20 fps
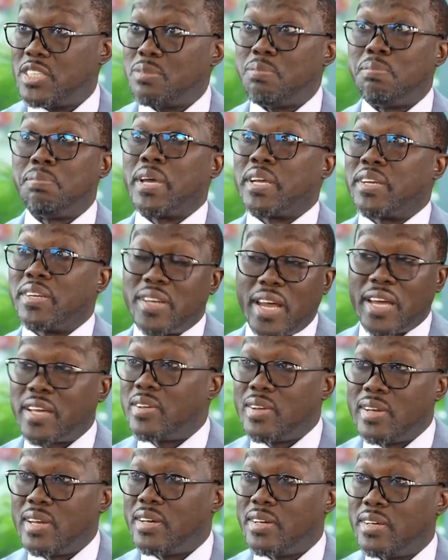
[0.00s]

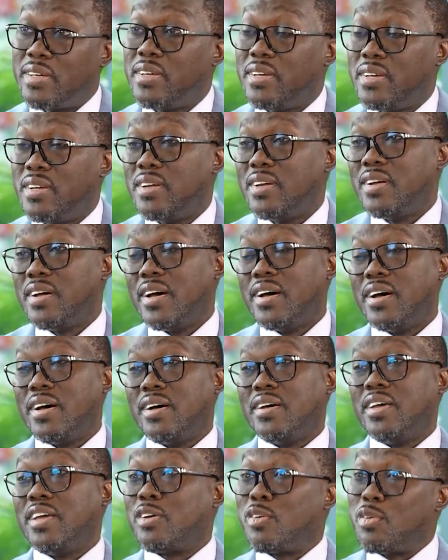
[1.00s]
spectacular
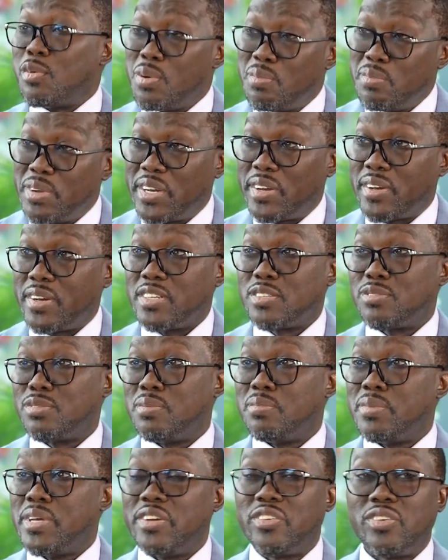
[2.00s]
economic
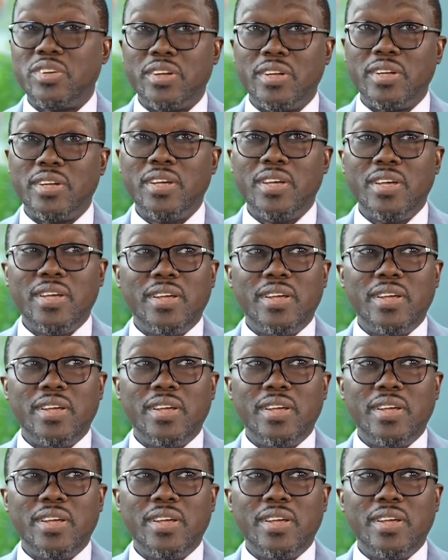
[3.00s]
transformation,